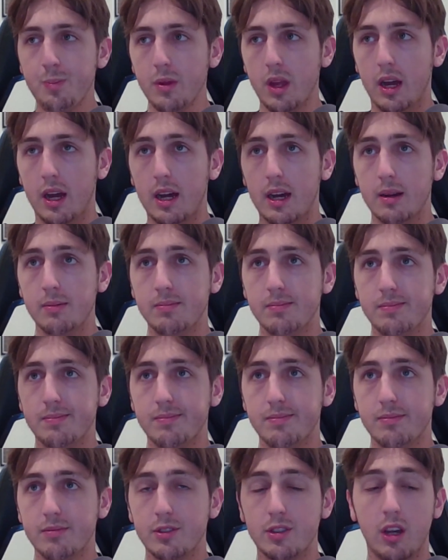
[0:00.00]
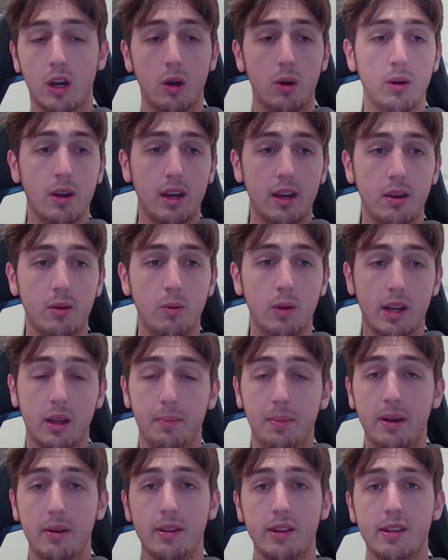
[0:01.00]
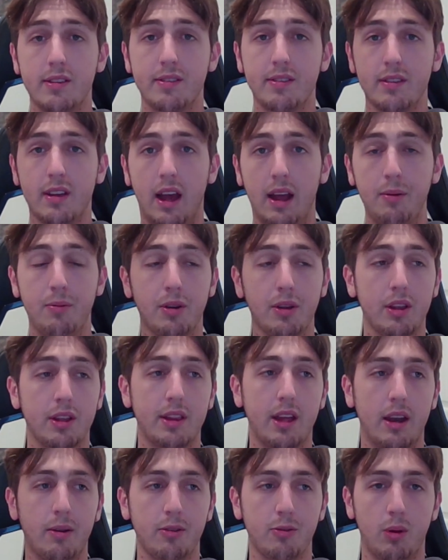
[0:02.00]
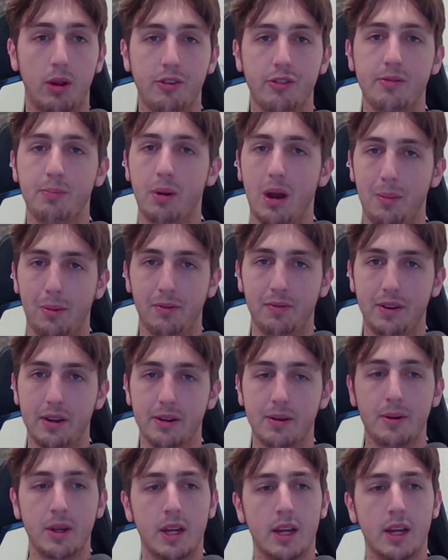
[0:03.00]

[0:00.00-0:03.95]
Uh, so when comparing this, I really thought I was watching Primal Fear.